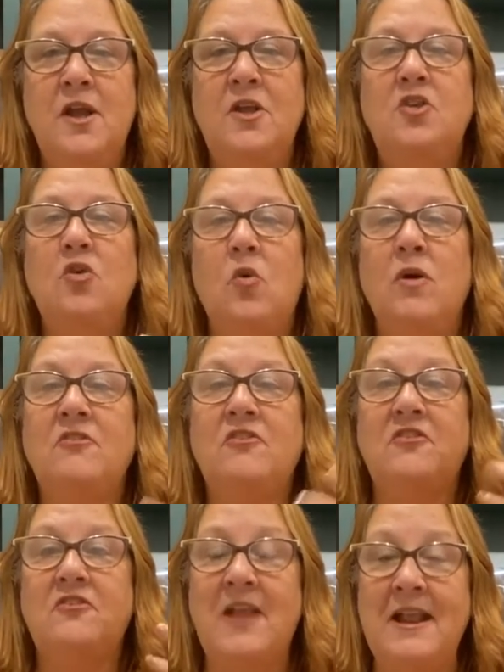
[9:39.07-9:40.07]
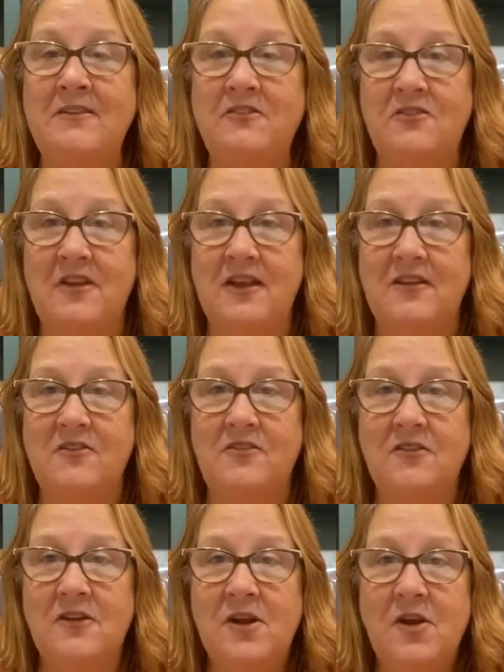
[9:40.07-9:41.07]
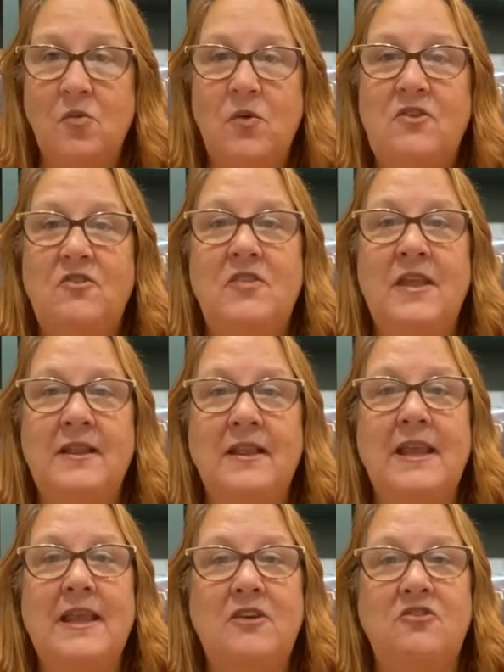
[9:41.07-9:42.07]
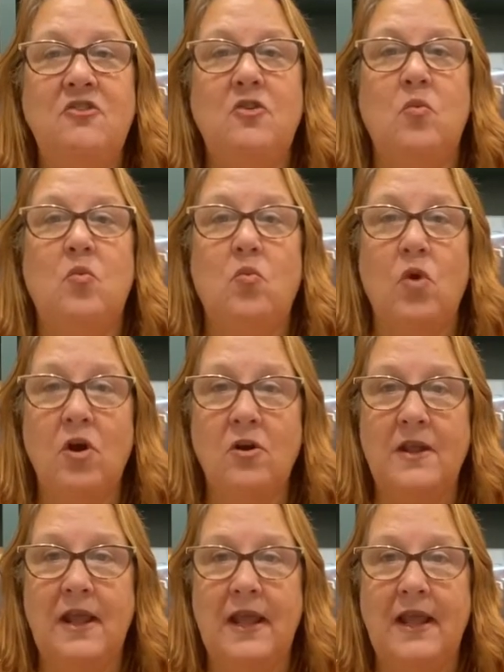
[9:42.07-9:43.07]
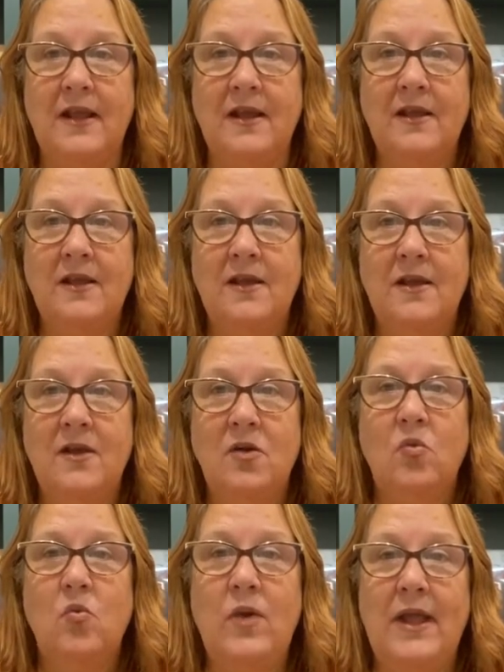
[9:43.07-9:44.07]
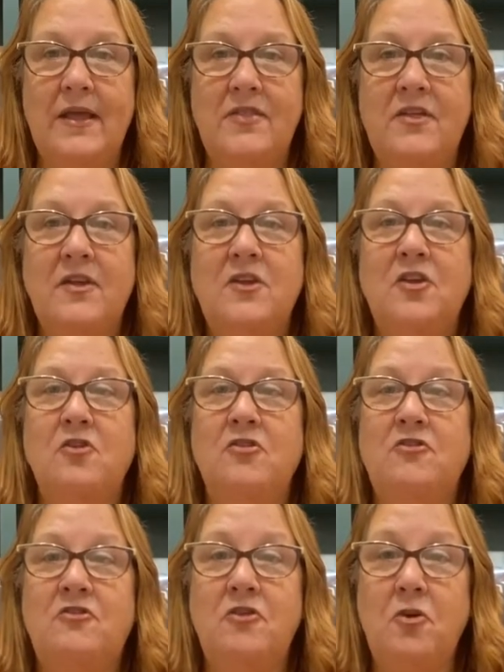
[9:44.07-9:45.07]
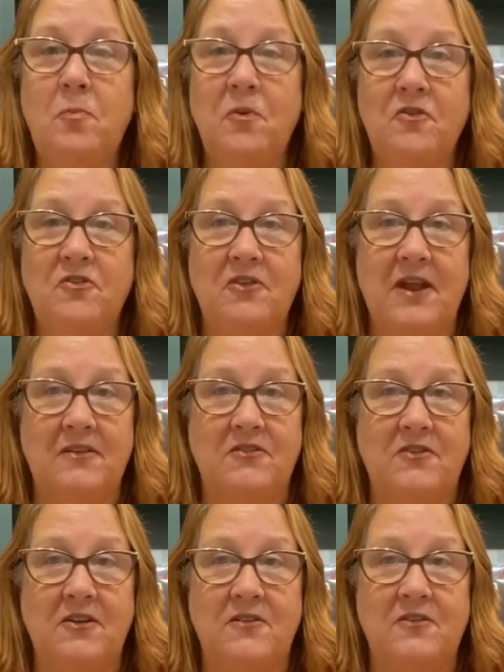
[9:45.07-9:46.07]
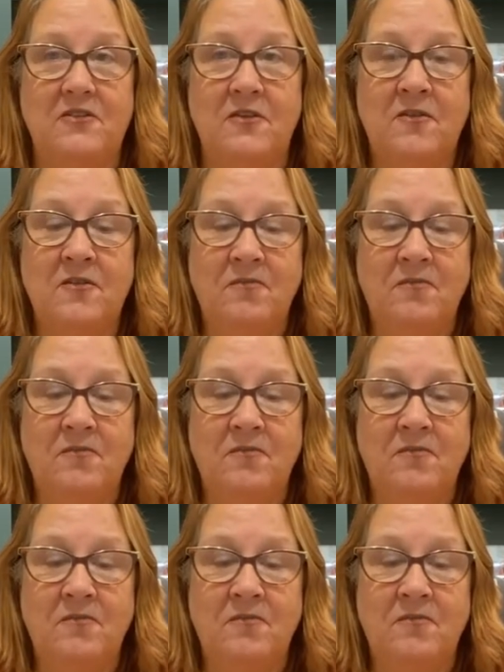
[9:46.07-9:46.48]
your senses, which then leads you to working with your super senses.